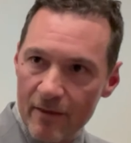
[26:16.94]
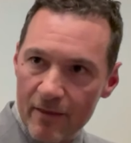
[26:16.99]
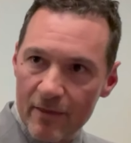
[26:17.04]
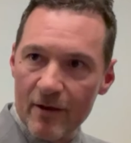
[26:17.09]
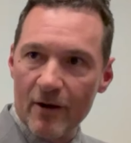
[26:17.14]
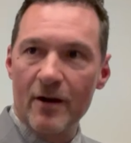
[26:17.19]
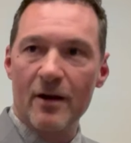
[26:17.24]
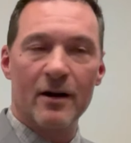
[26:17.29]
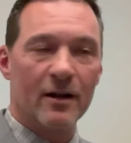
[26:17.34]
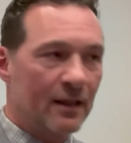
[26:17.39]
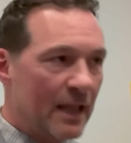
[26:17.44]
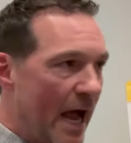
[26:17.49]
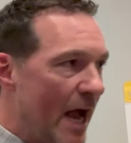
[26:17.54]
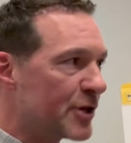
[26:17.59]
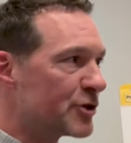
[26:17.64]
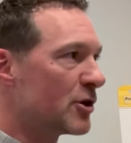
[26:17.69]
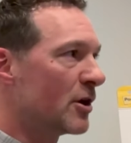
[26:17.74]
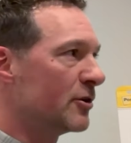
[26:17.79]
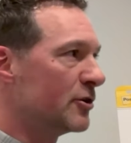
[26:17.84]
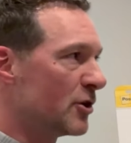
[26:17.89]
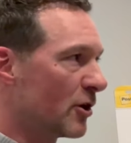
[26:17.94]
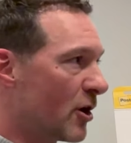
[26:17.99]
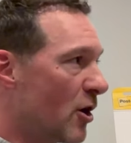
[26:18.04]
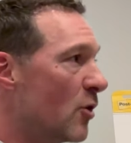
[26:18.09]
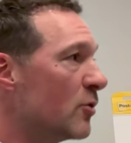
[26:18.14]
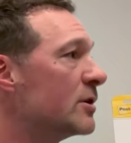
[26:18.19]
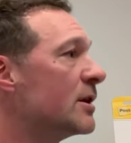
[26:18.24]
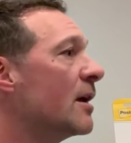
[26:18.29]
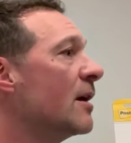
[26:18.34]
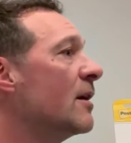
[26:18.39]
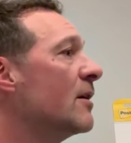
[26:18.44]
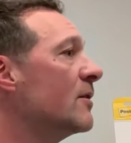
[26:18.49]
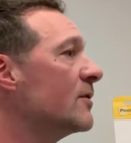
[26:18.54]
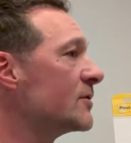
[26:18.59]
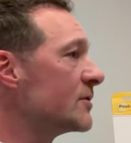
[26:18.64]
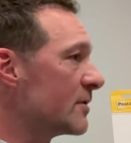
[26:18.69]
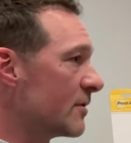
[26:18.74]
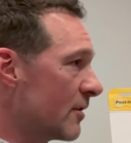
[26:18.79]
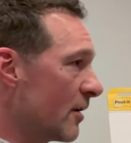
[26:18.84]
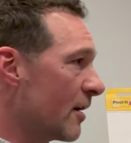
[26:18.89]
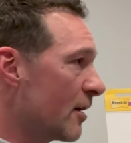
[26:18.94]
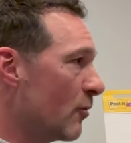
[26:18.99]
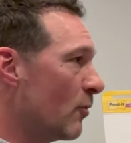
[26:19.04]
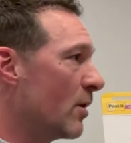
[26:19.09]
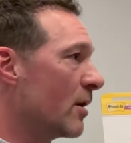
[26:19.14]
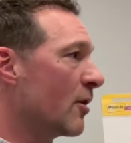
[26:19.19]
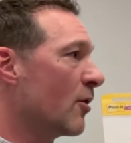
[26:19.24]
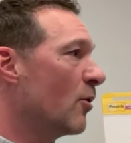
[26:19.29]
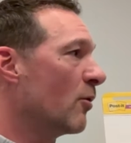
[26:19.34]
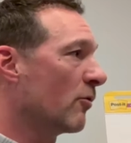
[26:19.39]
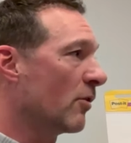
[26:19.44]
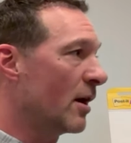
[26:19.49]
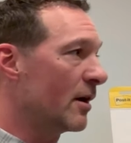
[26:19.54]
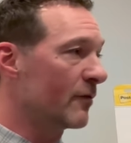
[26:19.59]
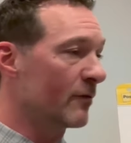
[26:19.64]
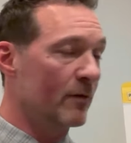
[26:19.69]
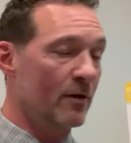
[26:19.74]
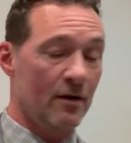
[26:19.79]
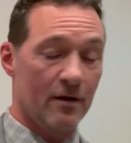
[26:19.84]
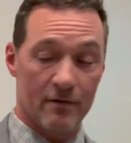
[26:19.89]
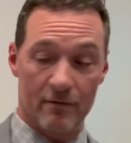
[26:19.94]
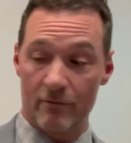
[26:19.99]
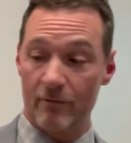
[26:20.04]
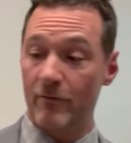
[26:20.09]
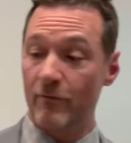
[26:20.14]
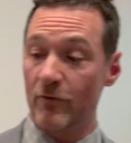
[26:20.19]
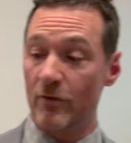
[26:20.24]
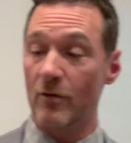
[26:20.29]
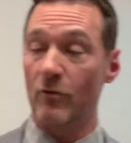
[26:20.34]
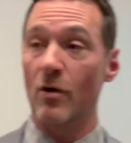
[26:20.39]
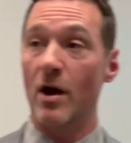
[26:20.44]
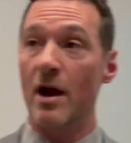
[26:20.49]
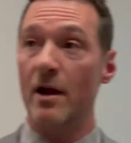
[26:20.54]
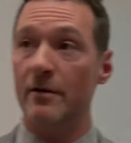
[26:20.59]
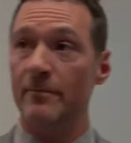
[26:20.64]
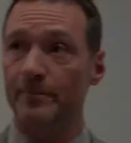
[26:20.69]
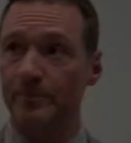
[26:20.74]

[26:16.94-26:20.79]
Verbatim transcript: they're going to latch onto your coattails. They're going to want to go around uh, for the ride.